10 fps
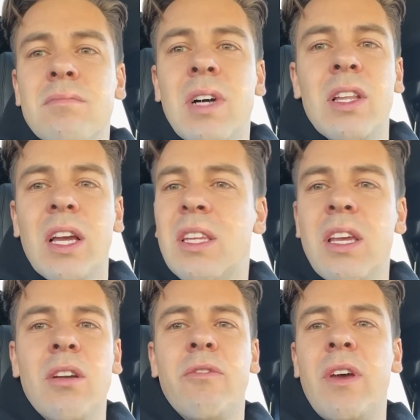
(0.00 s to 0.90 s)
I like the
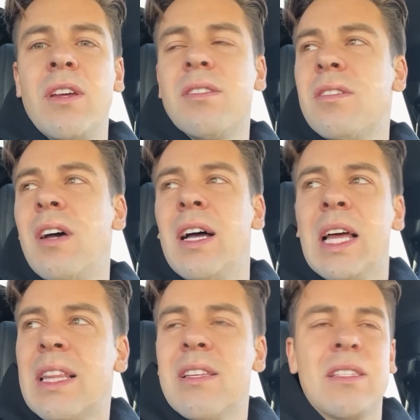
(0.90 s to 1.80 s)
interface. I
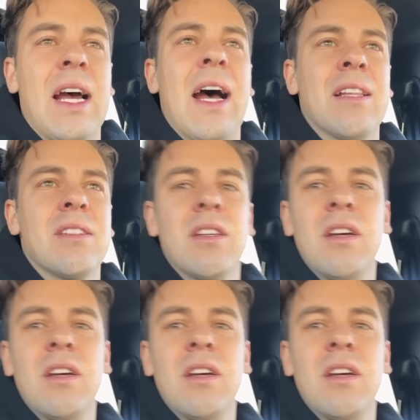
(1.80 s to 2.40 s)
like the stats.